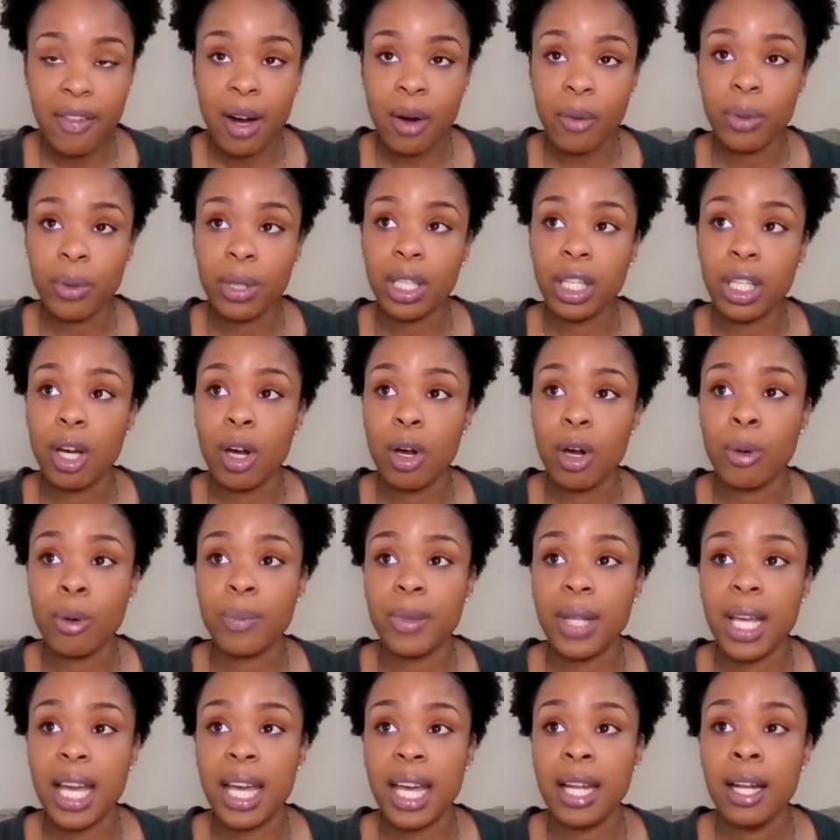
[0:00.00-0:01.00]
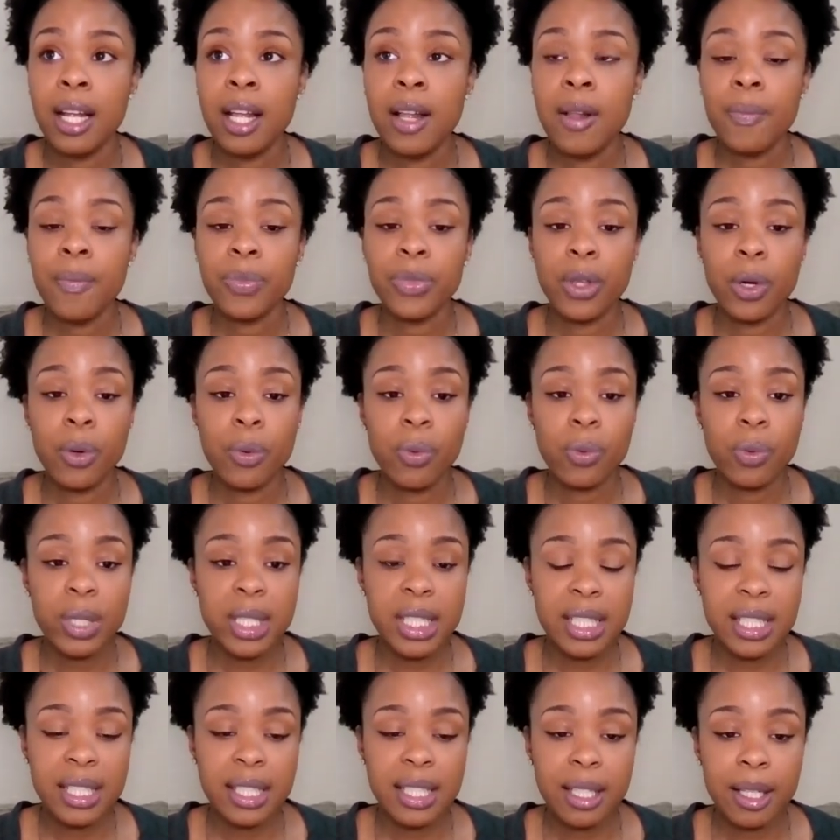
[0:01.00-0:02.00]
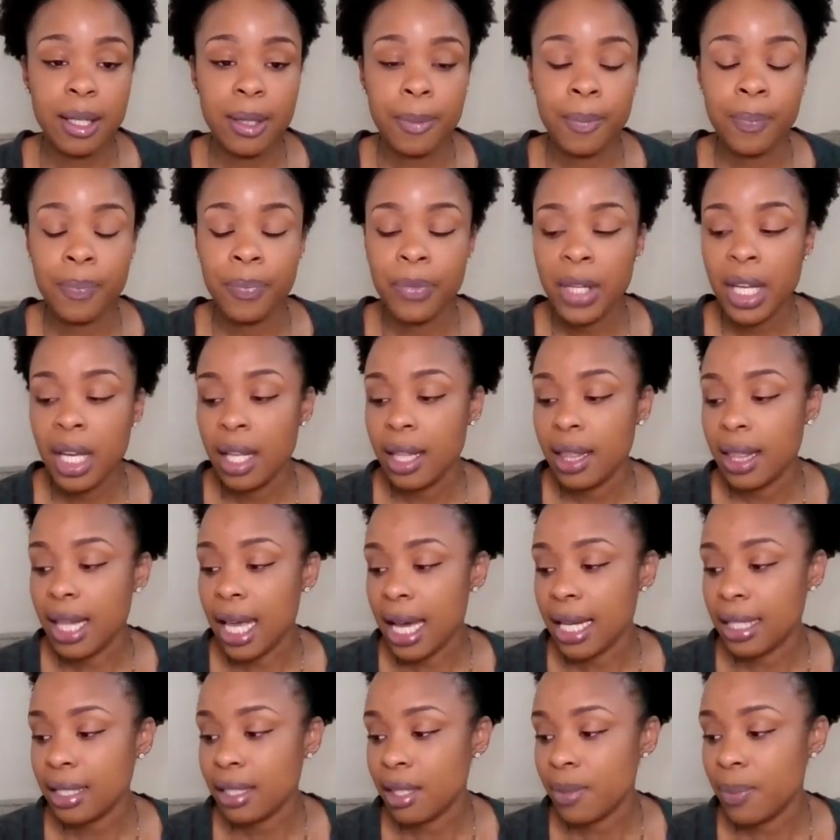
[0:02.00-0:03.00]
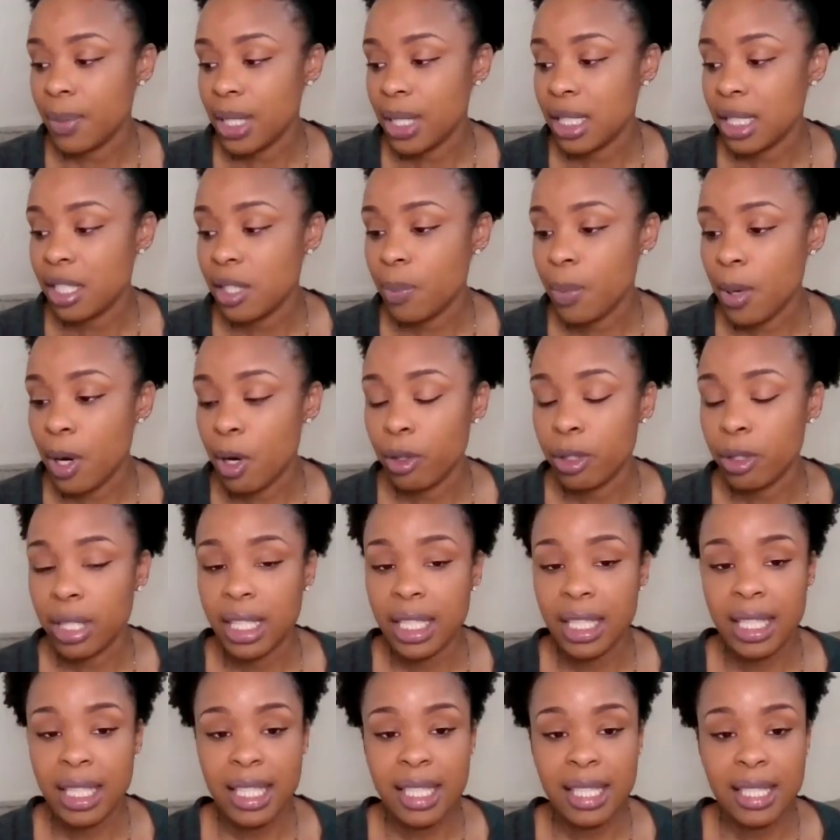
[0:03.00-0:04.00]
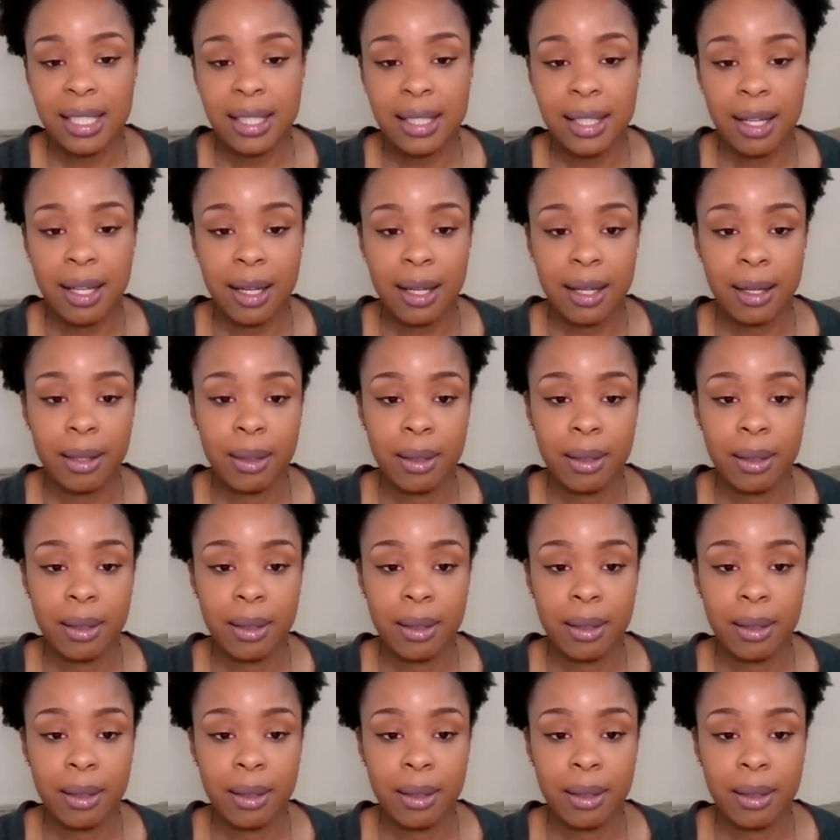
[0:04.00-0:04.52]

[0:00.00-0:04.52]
I really hope that the wisdom that has been spoken is